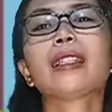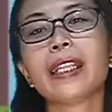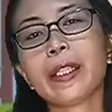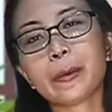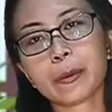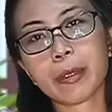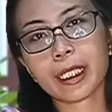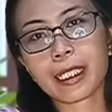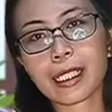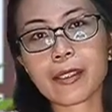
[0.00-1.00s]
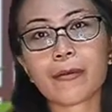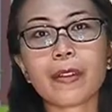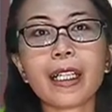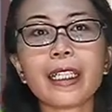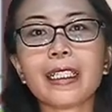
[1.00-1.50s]
they would be
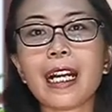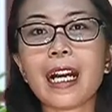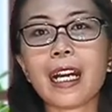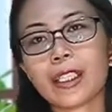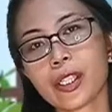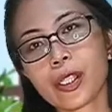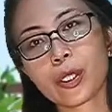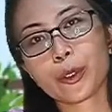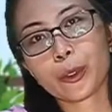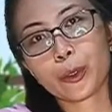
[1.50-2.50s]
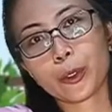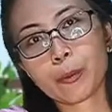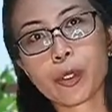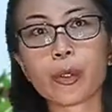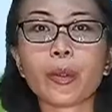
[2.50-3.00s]
classified as group
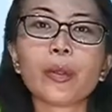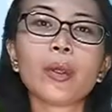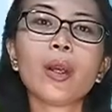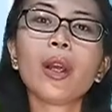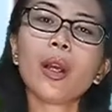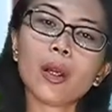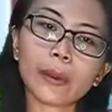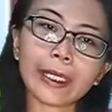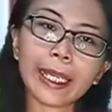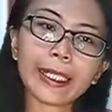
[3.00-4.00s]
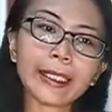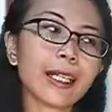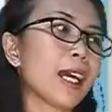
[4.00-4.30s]
2. Okay,